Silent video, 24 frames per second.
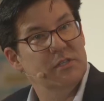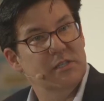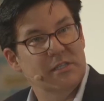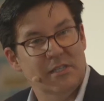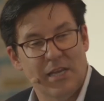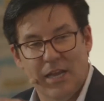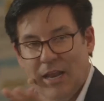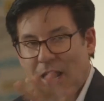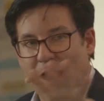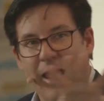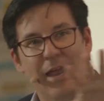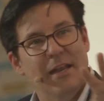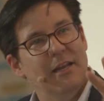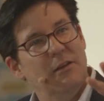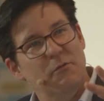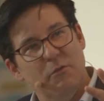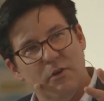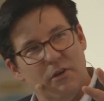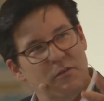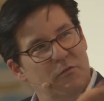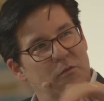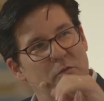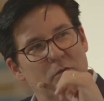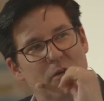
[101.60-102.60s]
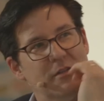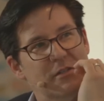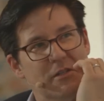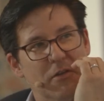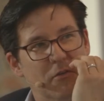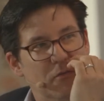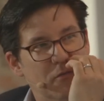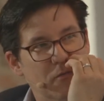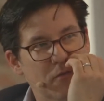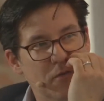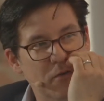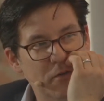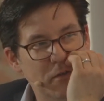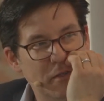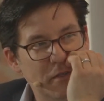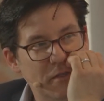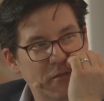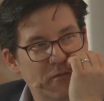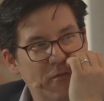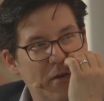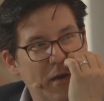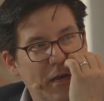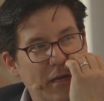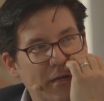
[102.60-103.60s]
made redundant
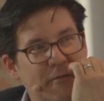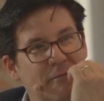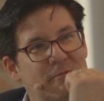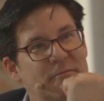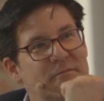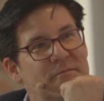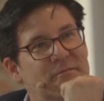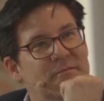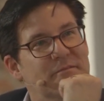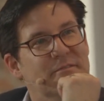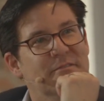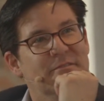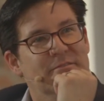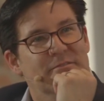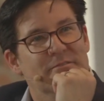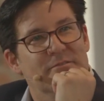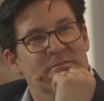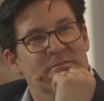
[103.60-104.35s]
by artificial